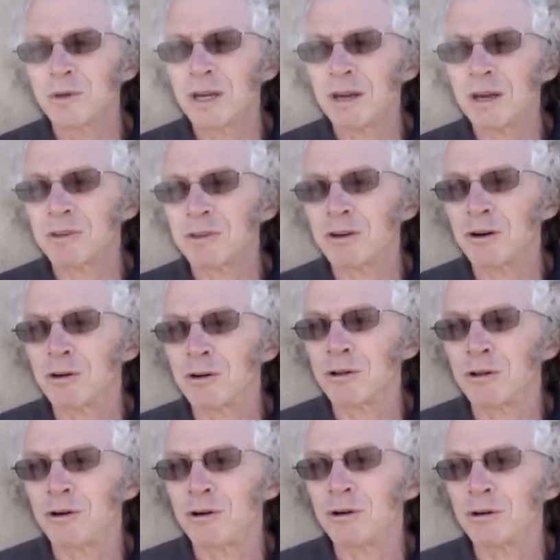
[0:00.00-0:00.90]
we have to
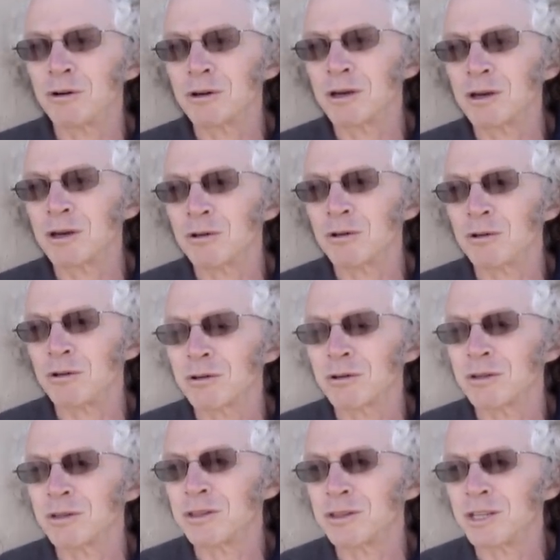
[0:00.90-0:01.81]
go along
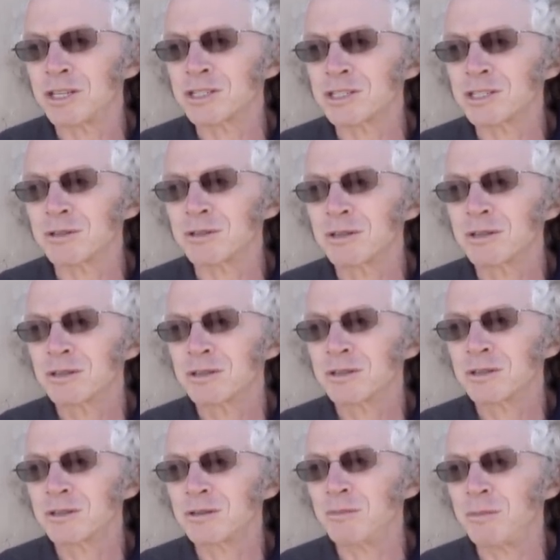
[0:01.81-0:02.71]
in things
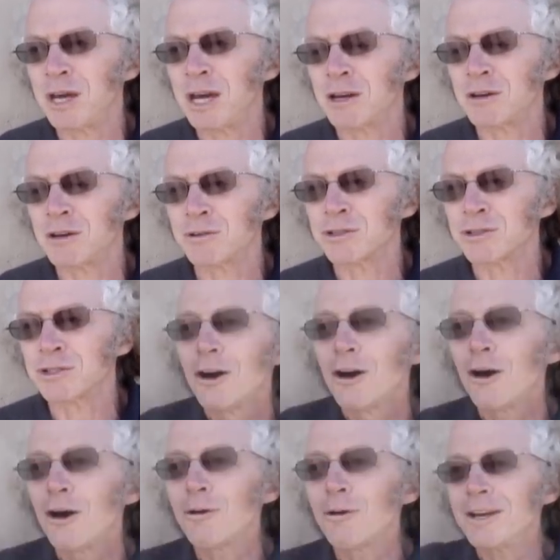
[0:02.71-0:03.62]
that matters.
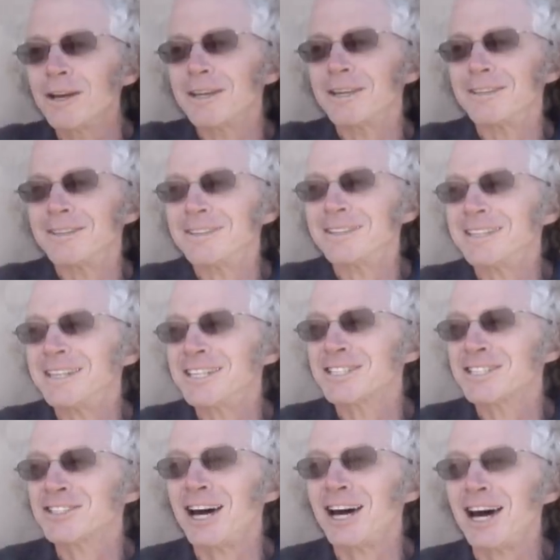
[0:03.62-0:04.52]
All right,
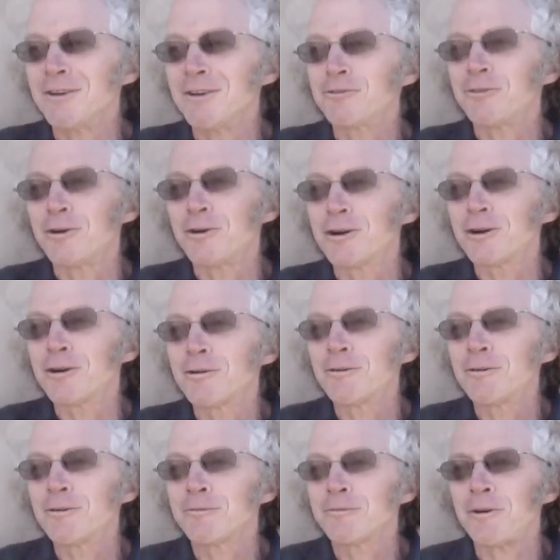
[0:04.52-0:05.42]
it's time
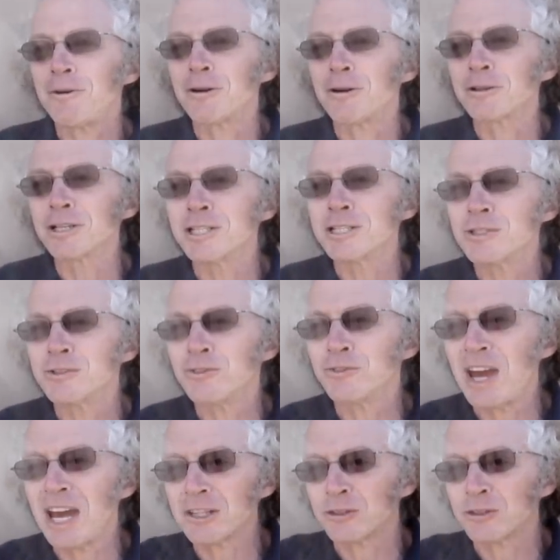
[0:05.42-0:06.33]
for Farley's
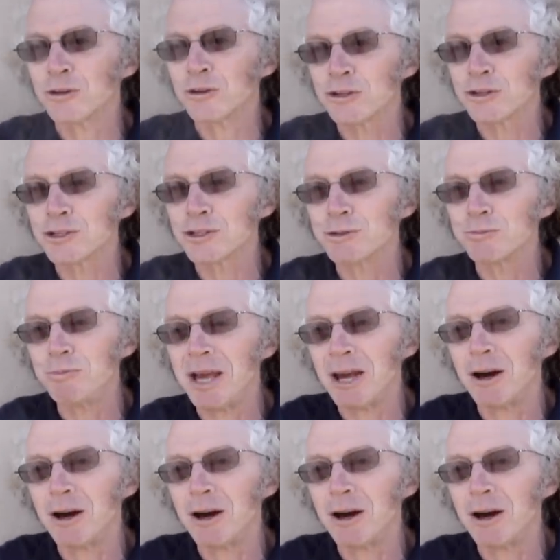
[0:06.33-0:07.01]
Factors